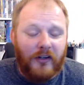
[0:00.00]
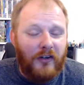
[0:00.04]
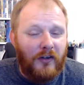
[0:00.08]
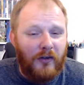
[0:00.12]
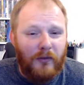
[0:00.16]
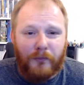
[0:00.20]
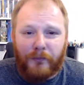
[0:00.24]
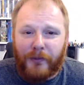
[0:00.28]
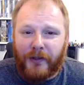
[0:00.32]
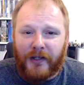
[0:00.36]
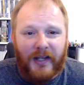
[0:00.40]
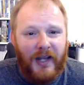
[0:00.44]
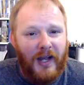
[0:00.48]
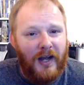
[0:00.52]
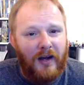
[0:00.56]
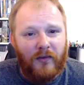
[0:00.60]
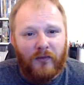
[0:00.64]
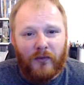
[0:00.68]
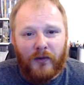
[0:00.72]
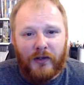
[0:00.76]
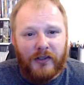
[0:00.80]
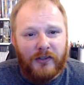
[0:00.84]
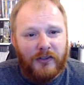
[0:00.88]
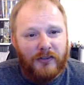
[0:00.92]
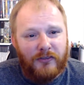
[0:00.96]
I couldn't pick
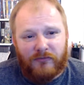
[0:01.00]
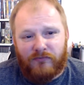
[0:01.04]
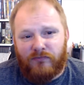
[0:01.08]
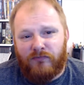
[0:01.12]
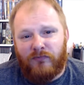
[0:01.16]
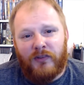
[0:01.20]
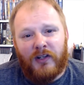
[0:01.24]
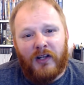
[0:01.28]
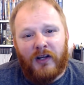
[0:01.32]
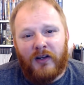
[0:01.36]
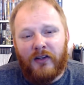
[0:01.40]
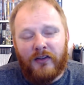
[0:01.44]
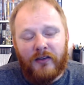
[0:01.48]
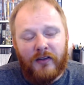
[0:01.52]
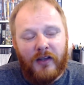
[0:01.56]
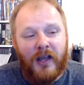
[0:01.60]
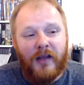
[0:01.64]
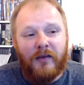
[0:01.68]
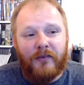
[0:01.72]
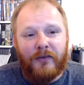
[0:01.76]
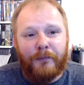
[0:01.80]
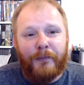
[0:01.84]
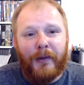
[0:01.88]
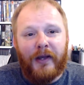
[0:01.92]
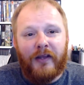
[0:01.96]
out which.
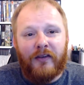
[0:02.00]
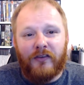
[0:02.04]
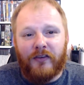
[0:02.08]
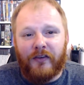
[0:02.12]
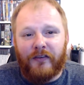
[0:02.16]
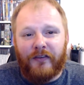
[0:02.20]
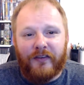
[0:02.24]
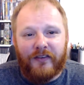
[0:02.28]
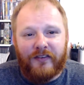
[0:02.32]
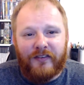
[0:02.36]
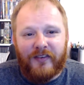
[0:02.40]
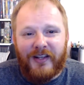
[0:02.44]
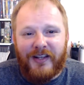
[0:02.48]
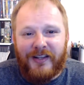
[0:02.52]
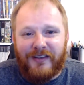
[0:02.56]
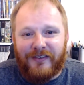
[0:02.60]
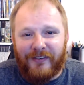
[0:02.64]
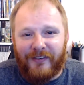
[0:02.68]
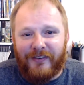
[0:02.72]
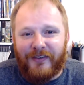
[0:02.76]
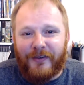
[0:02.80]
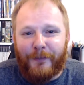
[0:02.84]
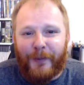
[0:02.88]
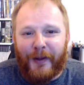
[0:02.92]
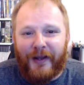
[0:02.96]
It depends on the
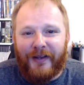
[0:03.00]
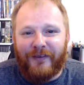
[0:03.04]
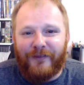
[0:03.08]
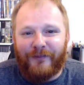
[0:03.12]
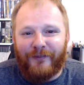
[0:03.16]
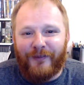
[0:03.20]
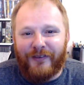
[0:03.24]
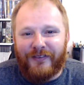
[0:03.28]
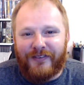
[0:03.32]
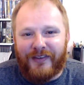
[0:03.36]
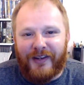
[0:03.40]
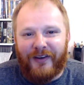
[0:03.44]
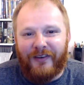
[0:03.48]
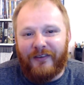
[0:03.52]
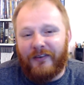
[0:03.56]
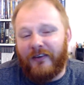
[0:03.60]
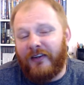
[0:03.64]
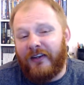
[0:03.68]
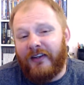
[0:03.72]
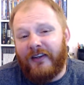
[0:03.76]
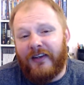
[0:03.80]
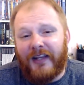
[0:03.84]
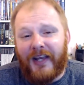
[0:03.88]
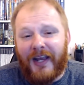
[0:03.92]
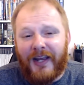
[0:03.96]
season, depending on what's going
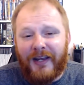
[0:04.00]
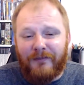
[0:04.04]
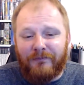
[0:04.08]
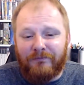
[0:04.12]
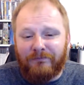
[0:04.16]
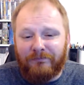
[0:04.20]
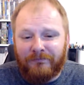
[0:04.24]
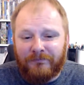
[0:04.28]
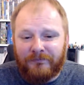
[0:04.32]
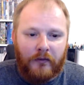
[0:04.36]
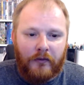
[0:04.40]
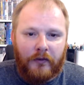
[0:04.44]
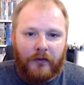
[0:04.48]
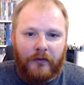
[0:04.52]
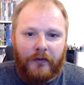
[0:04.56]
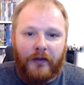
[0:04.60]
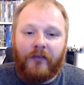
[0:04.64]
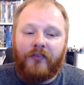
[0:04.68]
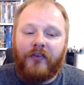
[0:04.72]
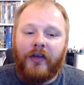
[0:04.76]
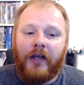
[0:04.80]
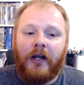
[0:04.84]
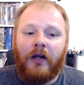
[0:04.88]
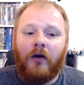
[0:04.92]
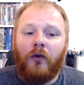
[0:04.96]
on in the game.
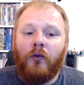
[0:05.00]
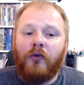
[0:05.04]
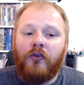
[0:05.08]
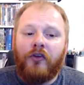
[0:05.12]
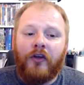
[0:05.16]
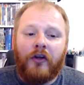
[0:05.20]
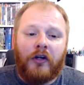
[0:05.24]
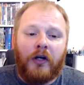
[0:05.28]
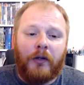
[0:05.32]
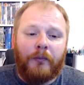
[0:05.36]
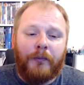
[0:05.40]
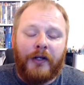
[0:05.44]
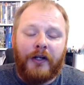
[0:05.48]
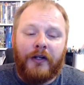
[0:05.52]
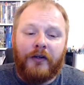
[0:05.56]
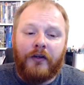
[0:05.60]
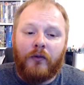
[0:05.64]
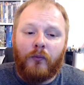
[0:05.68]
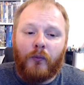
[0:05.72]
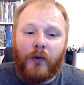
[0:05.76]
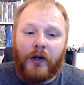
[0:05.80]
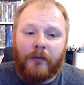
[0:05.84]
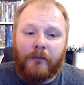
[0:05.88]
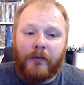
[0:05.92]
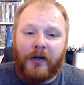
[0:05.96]
Now, Taylor also commented
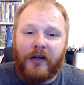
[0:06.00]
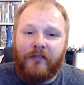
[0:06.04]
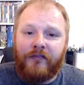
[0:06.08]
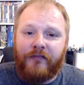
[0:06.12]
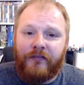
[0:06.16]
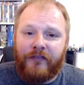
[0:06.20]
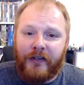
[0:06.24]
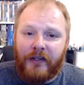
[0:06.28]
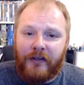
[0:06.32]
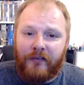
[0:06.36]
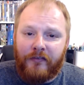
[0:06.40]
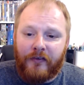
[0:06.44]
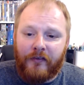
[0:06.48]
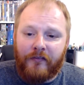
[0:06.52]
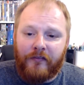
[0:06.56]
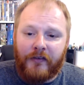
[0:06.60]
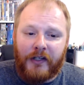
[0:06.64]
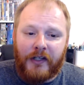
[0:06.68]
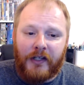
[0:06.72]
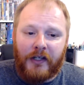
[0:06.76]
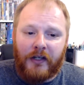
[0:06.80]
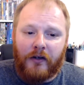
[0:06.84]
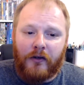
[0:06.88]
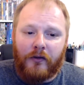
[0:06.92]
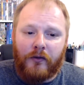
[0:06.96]
on one of my FIFA
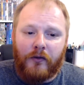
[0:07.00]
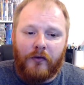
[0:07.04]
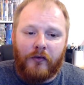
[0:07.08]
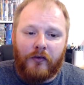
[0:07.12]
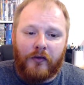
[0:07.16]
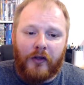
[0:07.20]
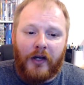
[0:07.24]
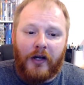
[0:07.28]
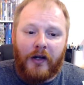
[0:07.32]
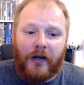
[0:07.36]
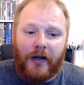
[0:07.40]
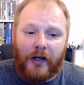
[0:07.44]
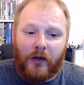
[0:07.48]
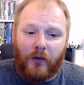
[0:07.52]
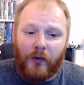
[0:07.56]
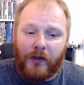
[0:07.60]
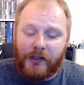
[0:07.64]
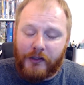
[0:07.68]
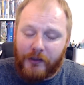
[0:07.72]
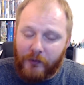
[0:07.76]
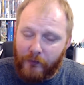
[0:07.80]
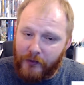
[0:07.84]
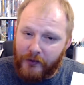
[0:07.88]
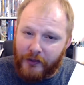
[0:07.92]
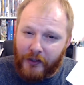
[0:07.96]
videos, a
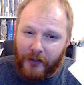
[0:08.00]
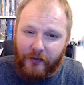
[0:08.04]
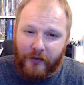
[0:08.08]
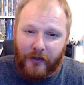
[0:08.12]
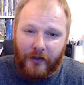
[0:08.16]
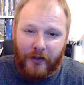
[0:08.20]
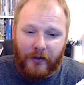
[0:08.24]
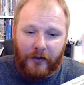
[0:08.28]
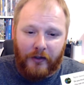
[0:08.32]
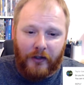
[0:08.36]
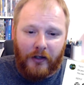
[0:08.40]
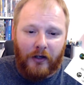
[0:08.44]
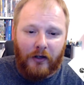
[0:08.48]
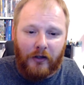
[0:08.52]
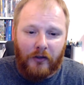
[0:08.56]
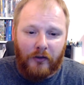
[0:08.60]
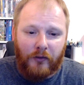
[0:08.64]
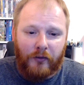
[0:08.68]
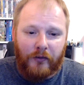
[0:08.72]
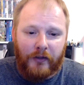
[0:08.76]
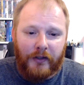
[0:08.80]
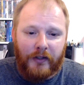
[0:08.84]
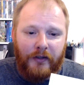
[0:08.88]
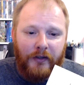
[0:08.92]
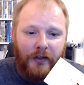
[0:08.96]
question which I said I'd
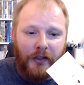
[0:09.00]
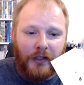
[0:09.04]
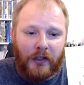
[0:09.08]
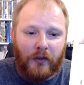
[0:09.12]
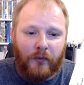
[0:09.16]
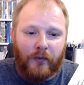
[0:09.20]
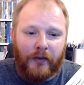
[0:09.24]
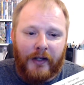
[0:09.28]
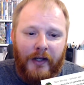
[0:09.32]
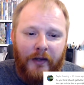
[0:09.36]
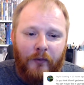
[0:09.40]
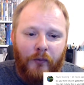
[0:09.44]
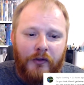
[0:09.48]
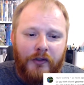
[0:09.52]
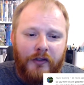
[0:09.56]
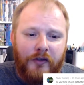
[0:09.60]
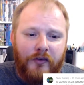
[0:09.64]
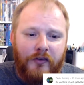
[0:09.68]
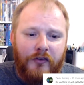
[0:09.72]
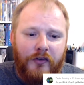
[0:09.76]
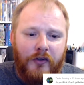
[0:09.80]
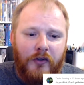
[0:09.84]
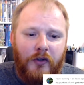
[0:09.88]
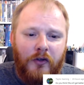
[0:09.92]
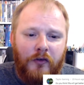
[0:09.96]
include in the Q&A, which
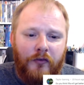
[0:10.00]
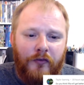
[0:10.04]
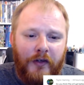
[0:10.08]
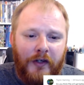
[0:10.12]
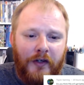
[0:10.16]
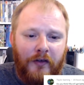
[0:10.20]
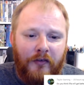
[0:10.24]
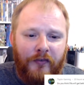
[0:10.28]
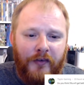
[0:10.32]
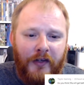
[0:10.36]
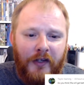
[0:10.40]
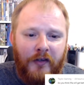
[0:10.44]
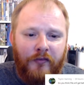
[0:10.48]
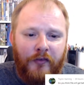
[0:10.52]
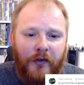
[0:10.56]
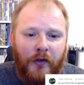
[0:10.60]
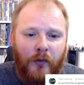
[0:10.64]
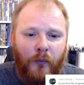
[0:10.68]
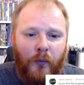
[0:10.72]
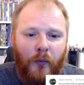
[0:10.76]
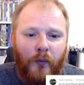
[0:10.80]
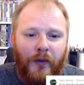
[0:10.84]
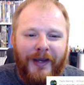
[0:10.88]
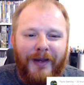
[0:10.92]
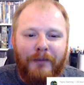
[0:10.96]
is, do you think
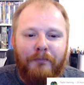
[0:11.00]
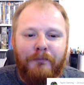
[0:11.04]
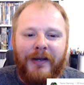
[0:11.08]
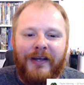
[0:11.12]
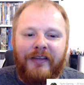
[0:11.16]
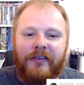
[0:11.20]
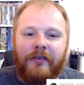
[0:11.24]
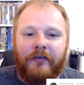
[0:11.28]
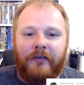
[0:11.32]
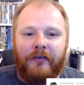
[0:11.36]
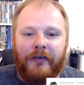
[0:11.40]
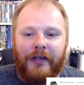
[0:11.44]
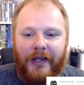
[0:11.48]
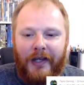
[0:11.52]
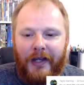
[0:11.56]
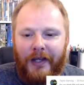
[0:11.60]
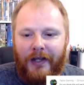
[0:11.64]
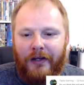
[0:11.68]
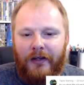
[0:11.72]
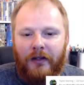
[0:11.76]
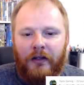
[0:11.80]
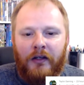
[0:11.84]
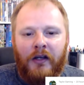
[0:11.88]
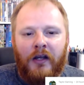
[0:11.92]
FIFA will get better again?